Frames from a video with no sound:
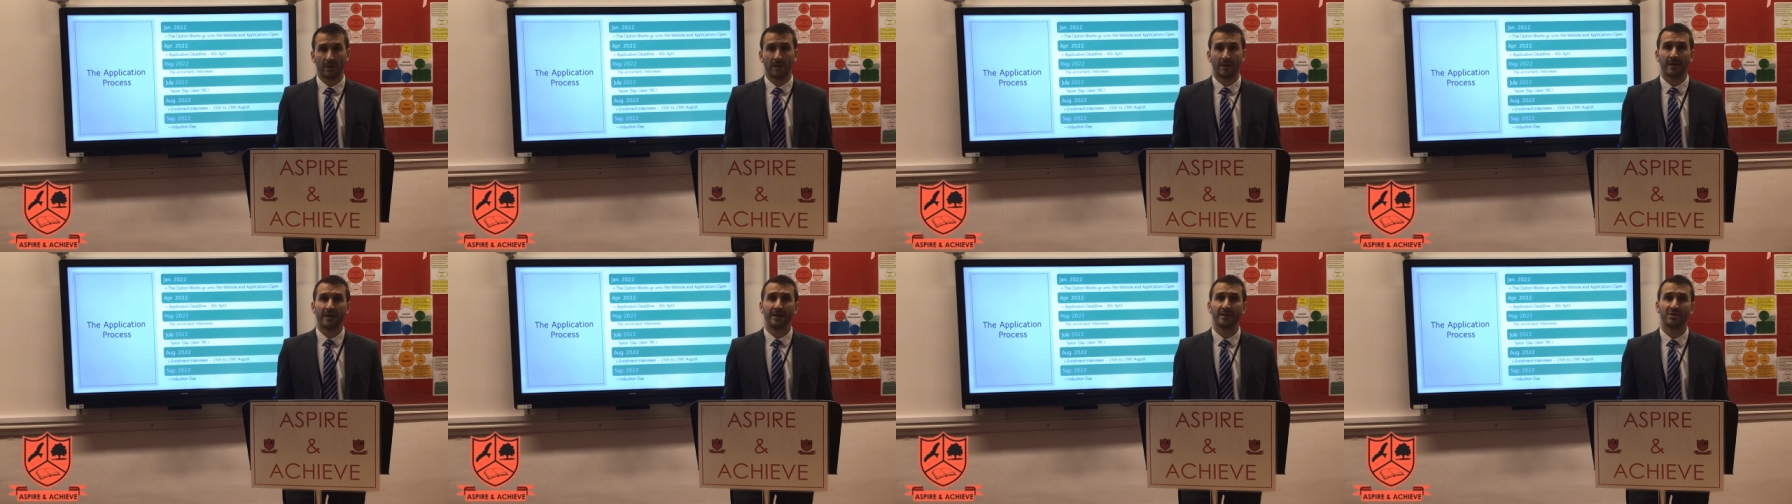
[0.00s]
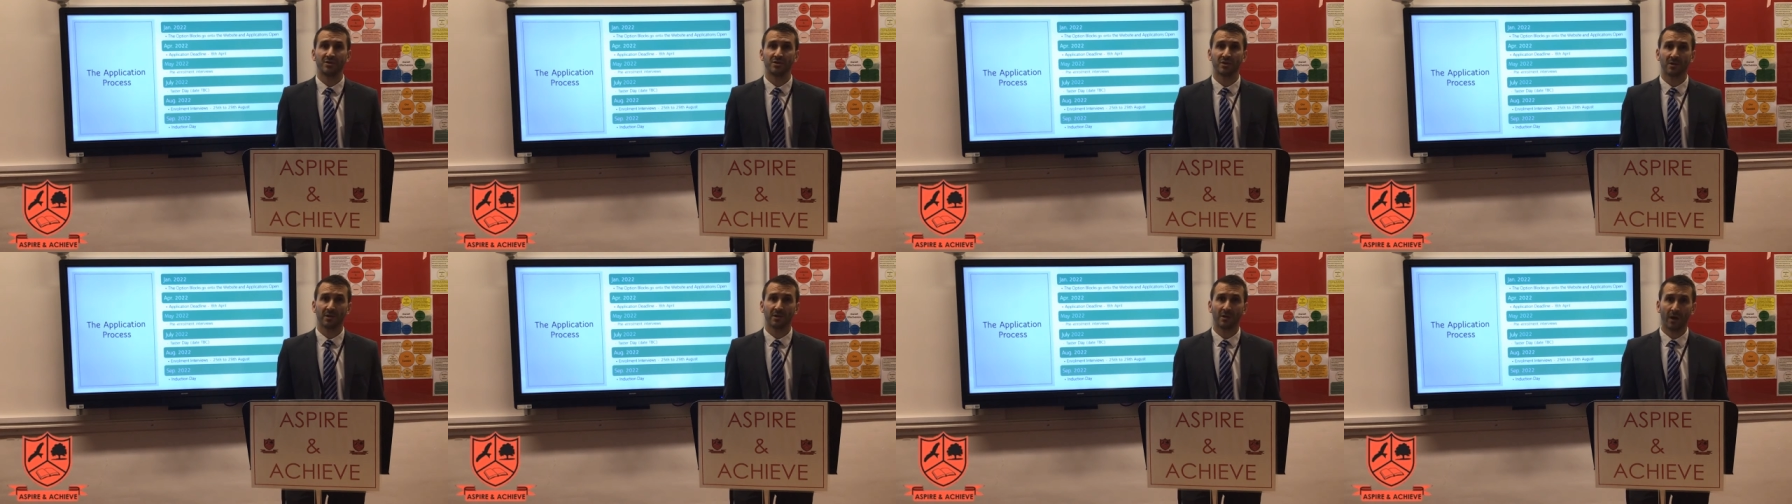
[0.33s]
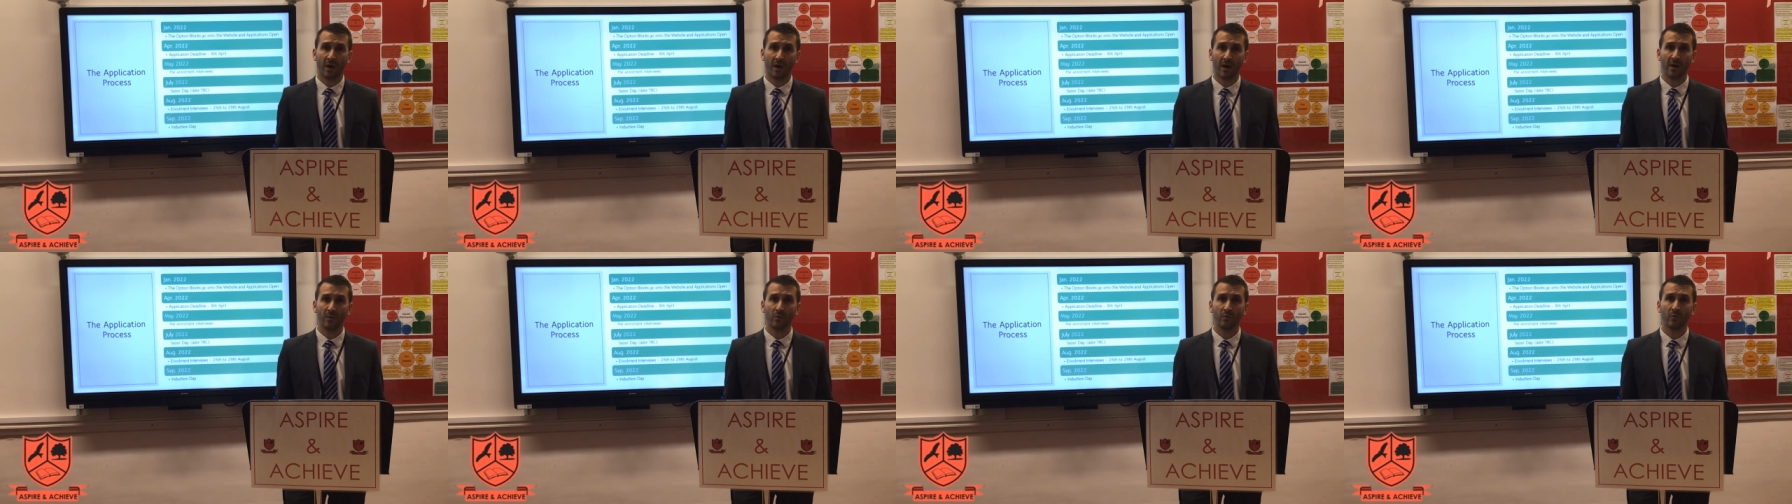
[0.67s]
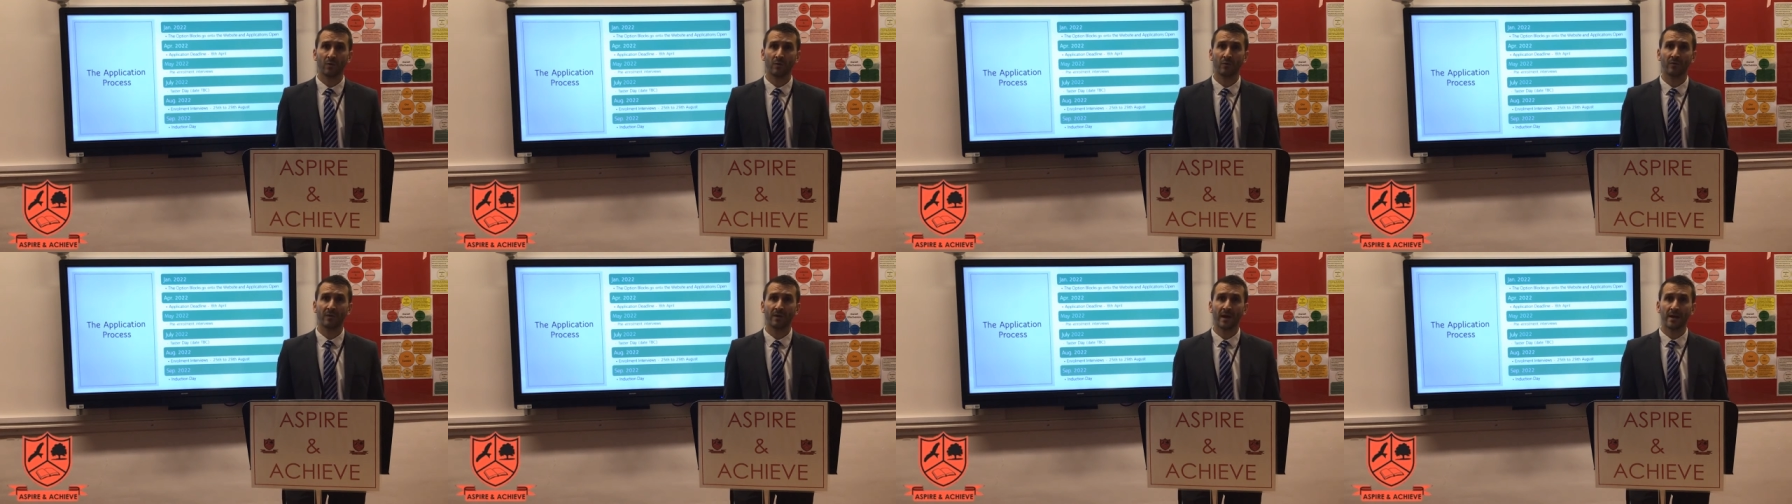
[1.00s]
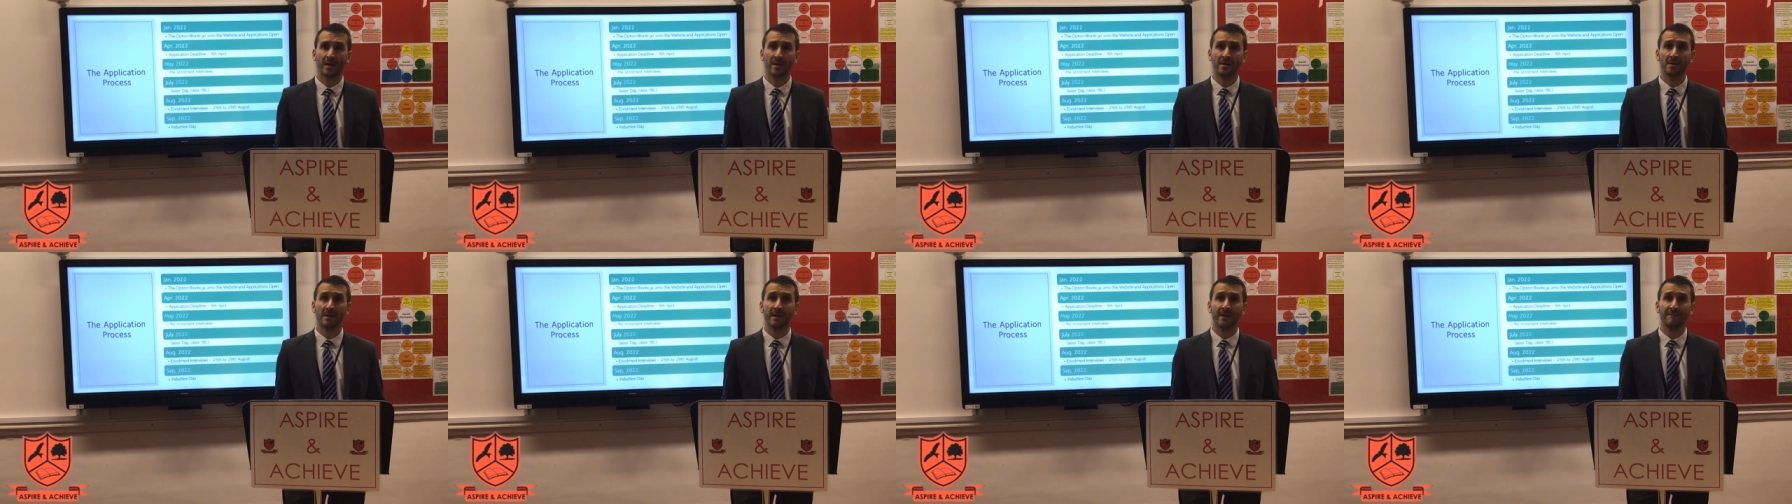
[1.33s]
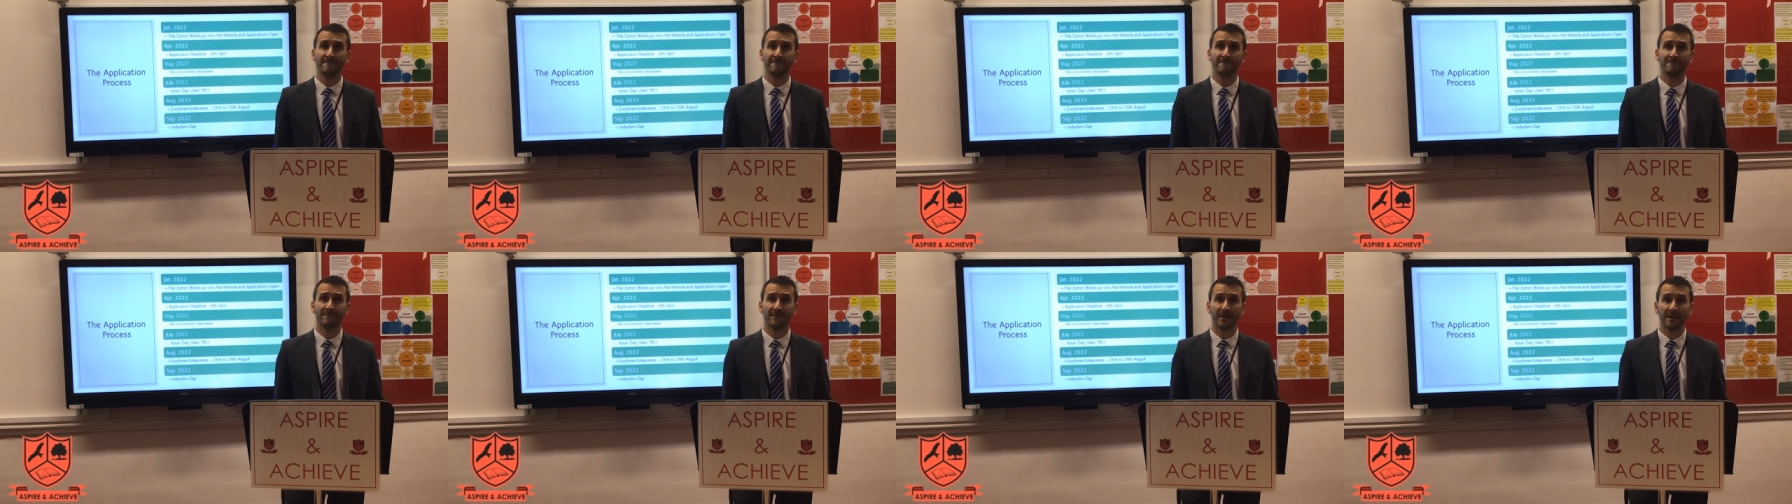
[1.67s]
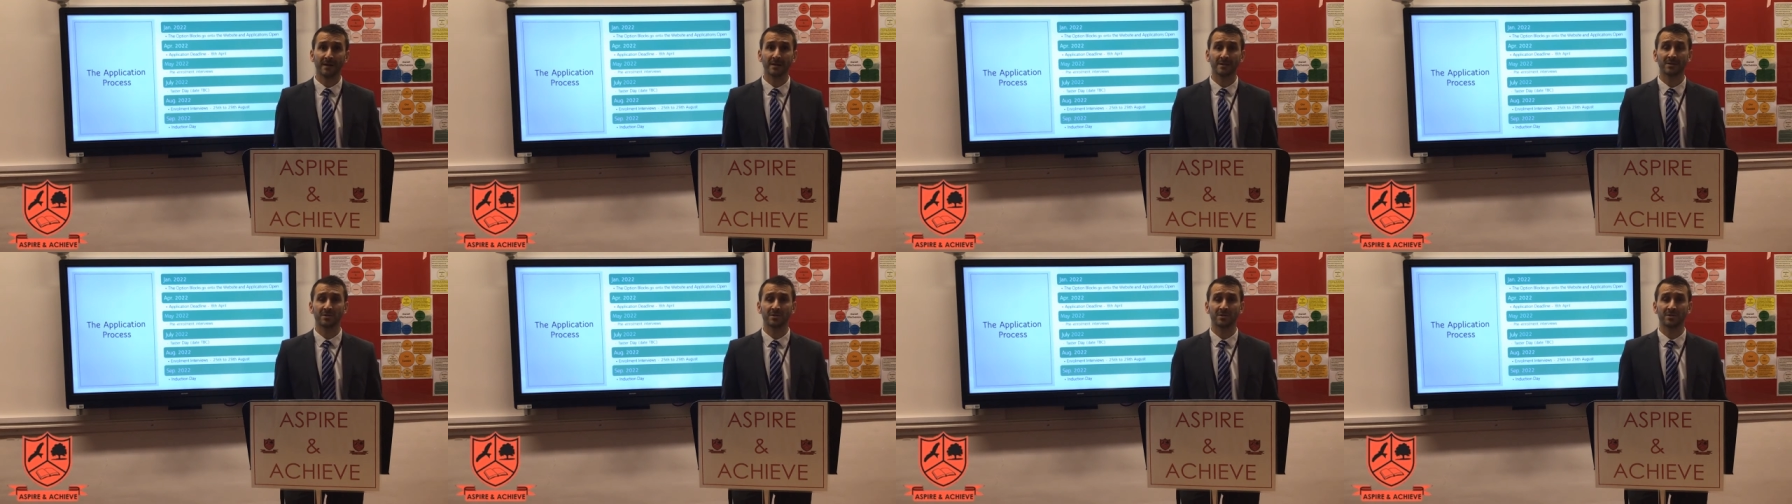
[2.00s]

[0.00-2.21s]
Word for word: In July, we'll then invite